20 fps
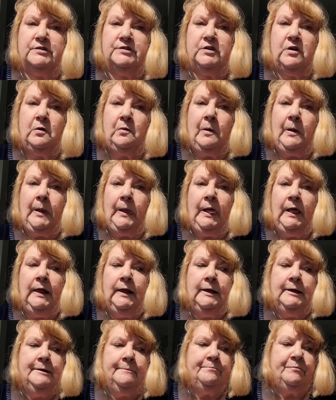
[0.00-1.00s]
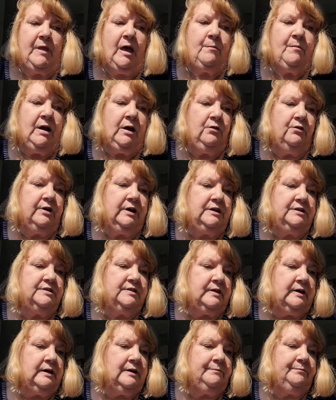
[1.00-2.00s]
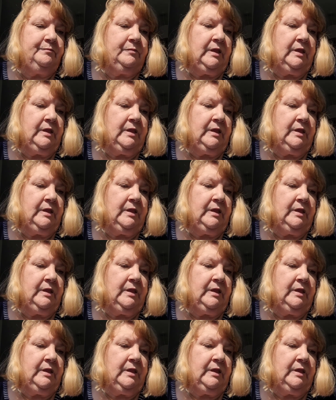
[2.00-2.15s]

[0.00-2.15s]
So I might look into that.